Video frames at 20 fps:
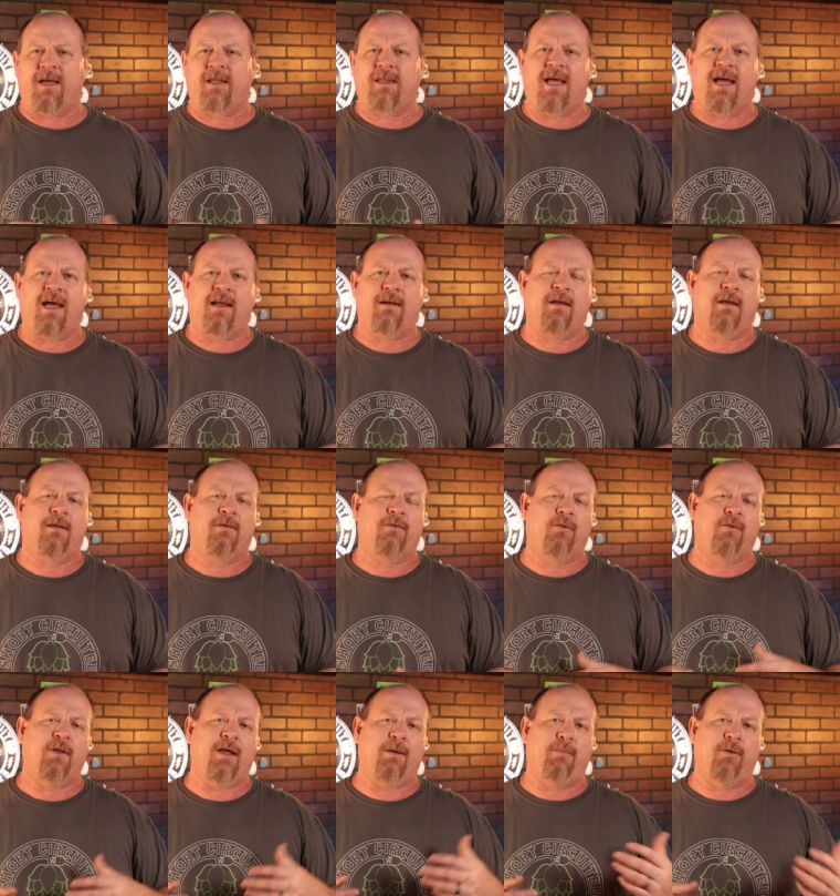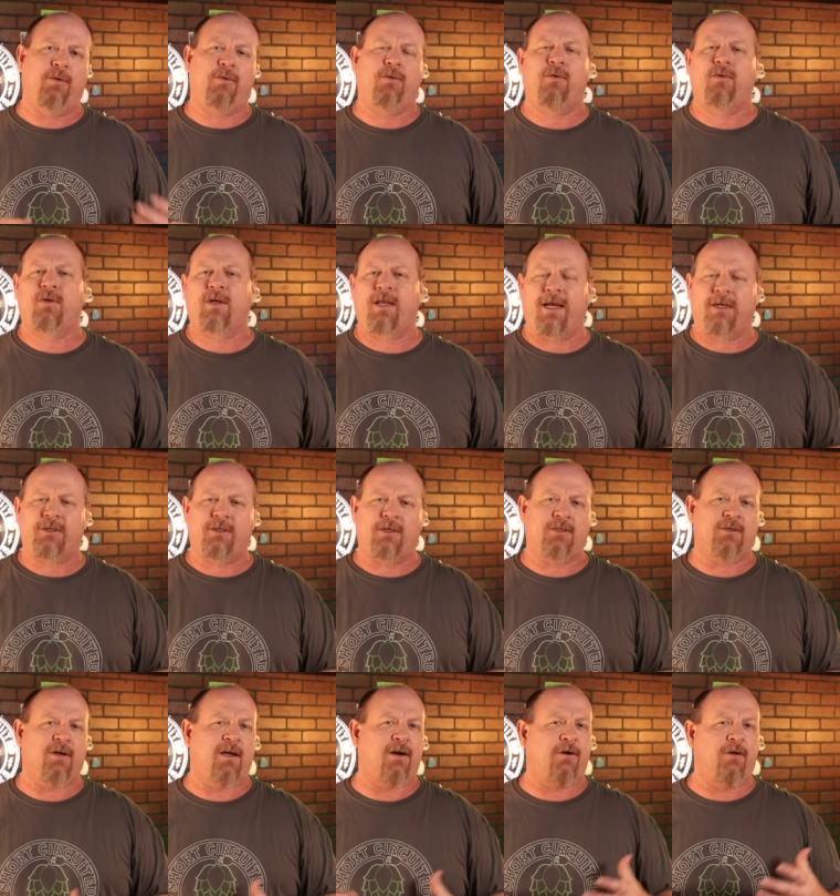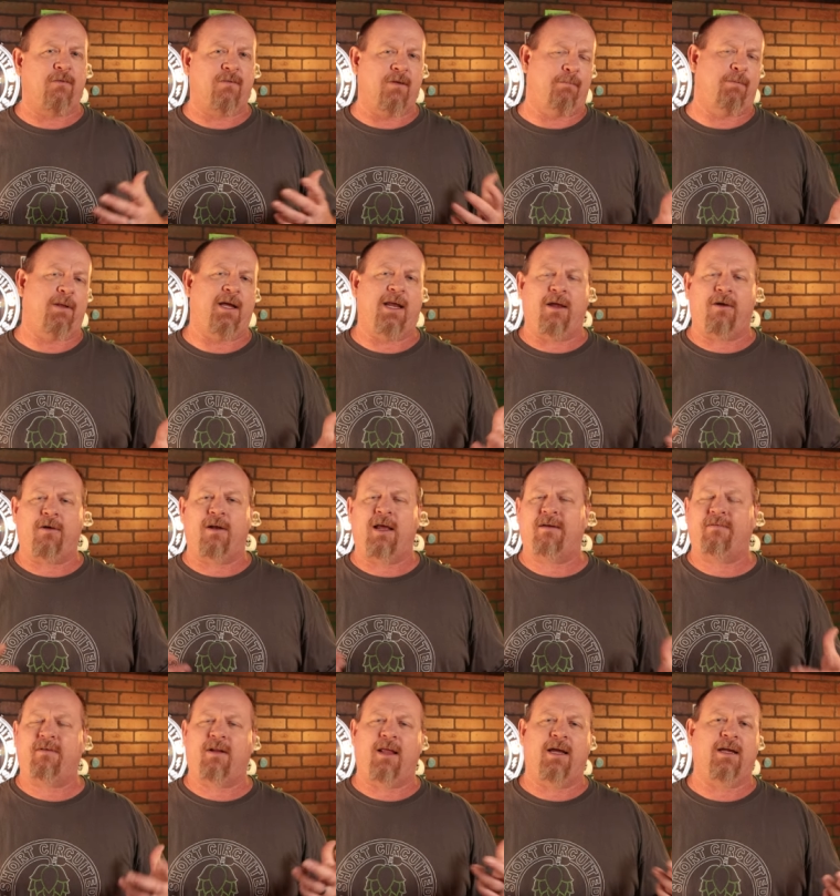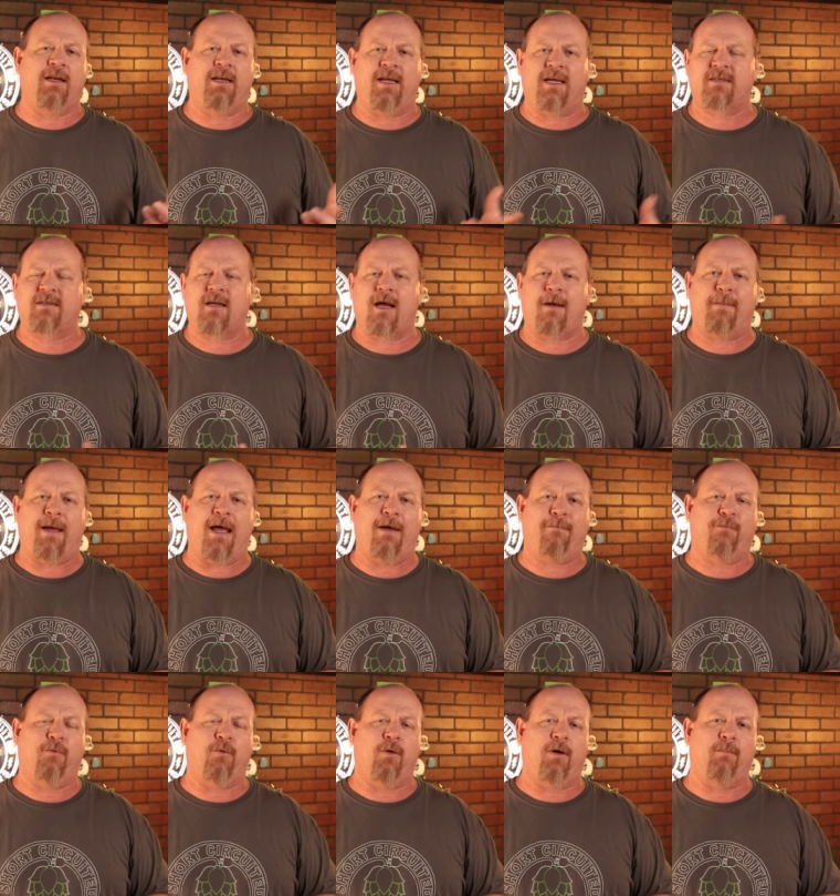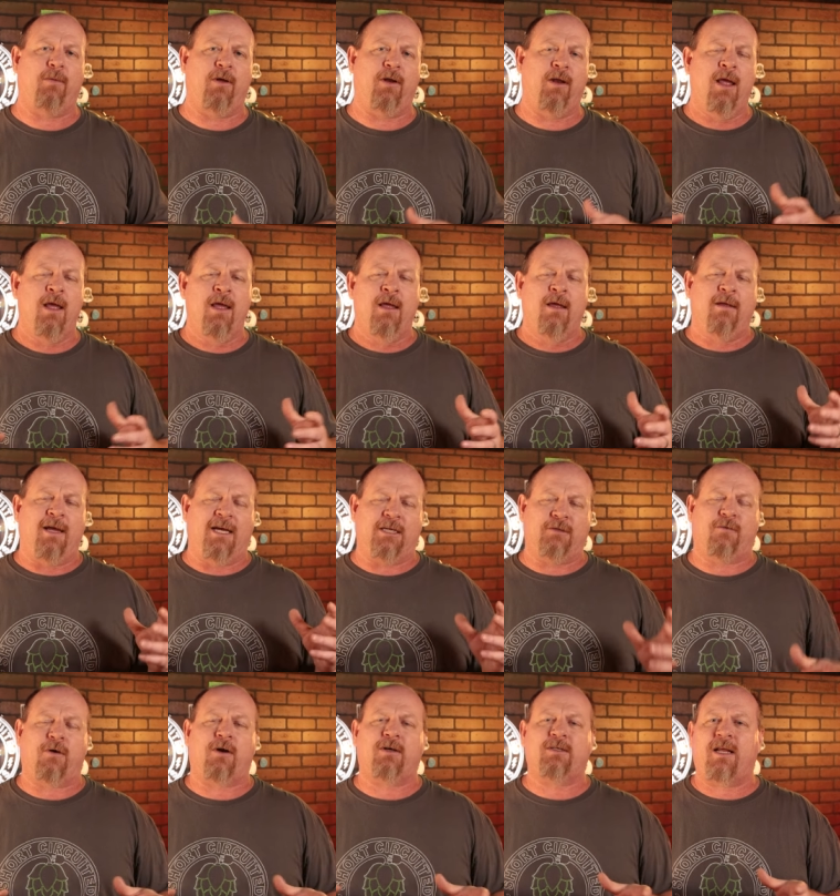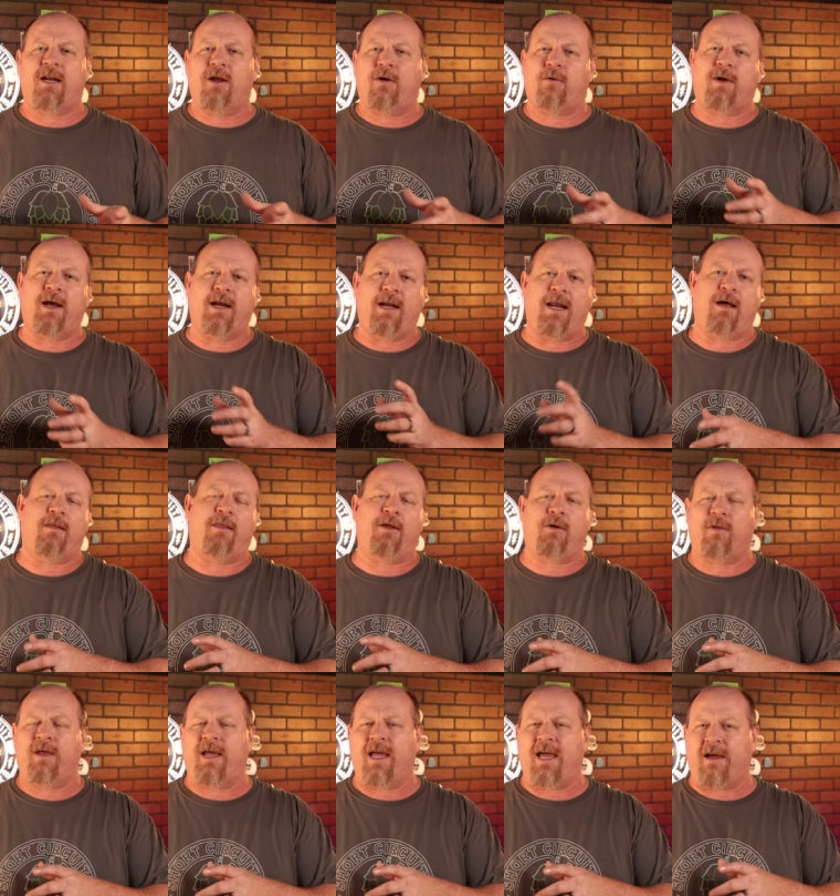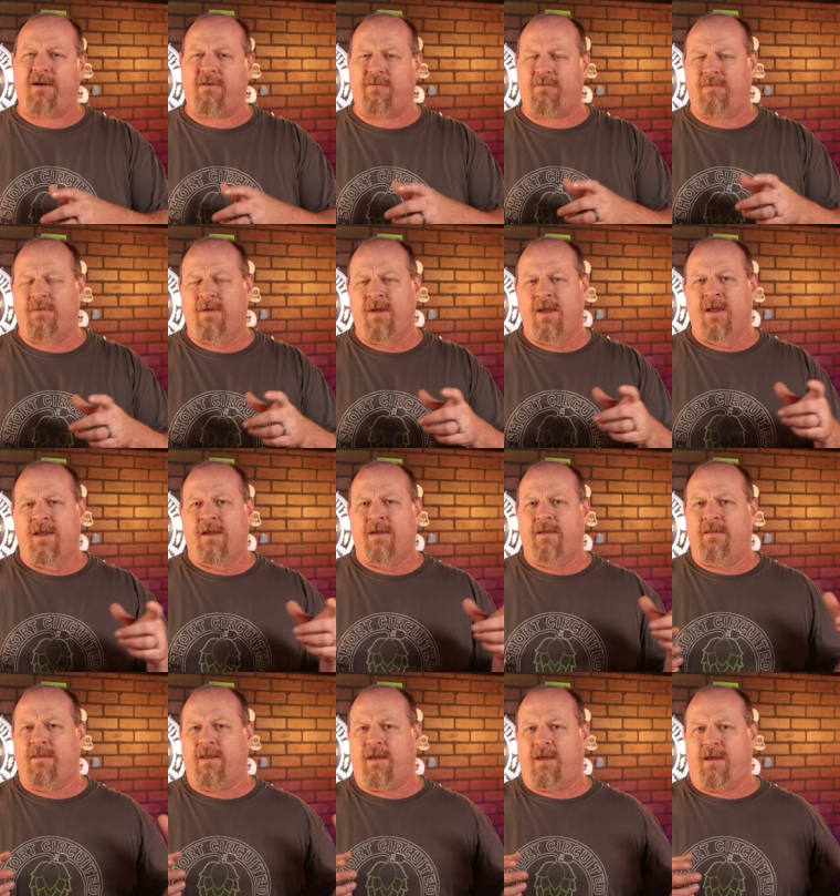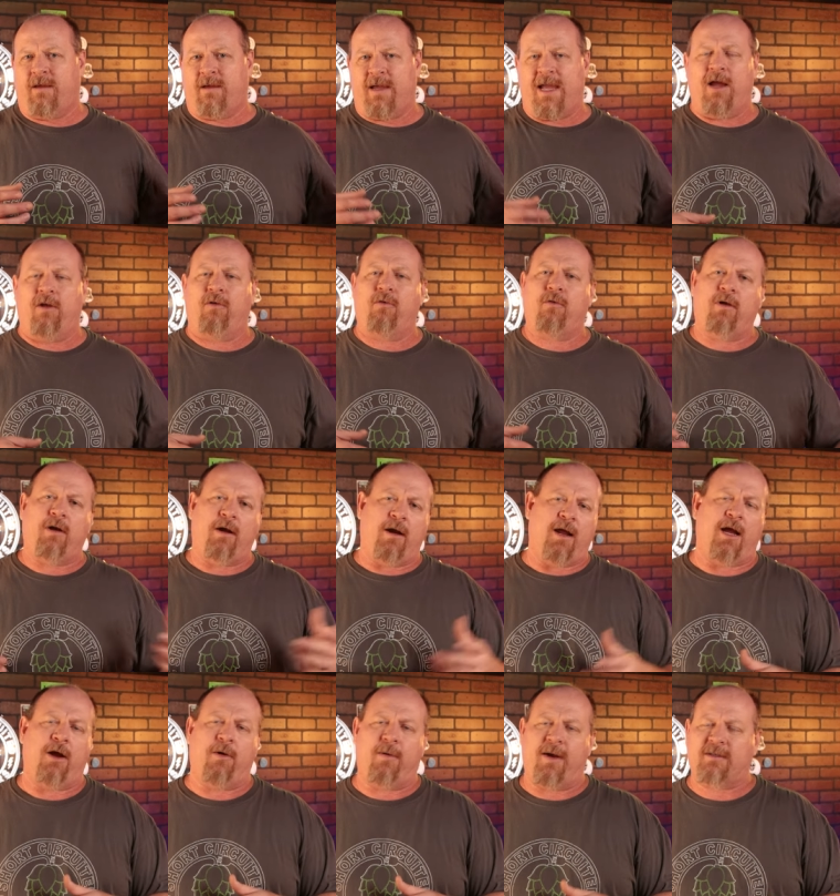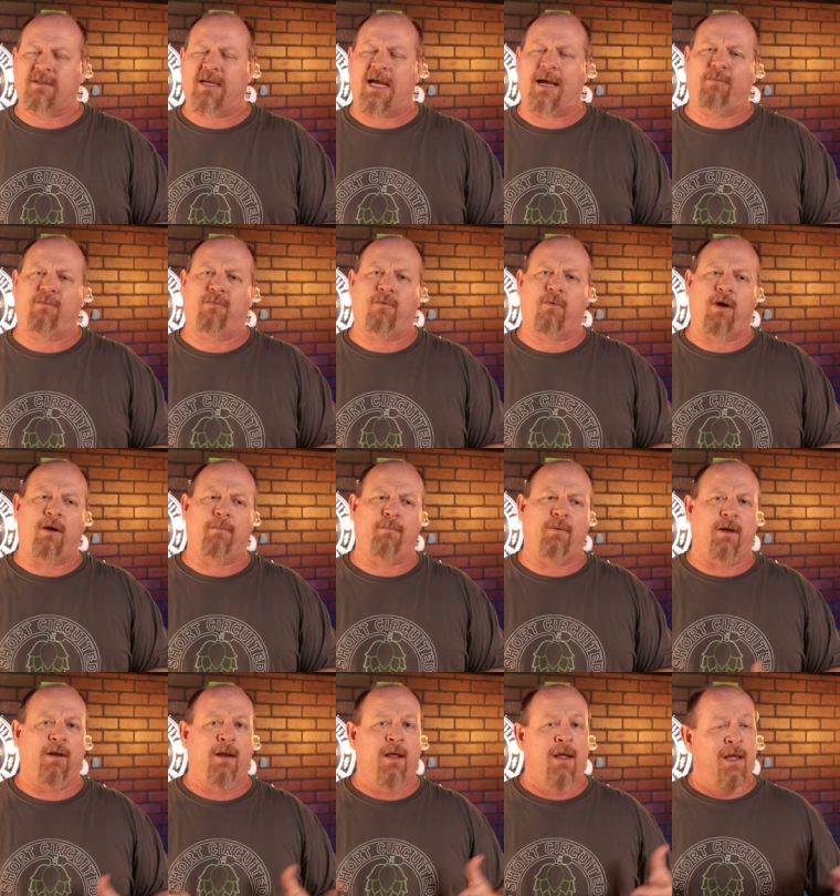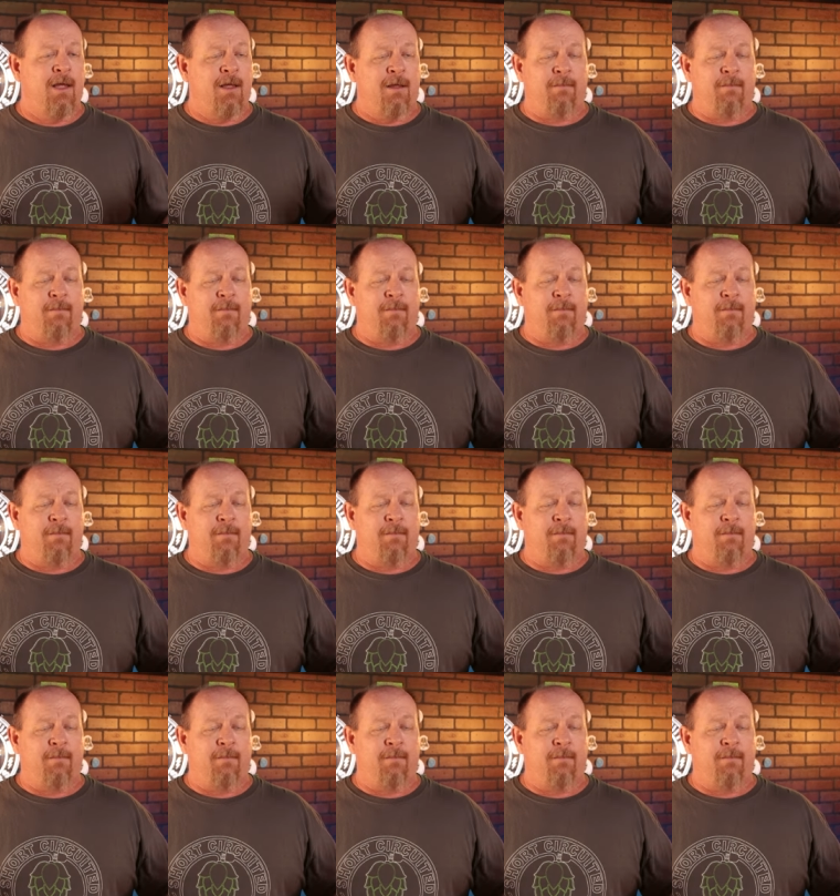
like that through that Bluetooth connection. So I don't know if they're planning on having like a desktop app for it, but as far as I know right now, they only have the Android and iOS apps for it. But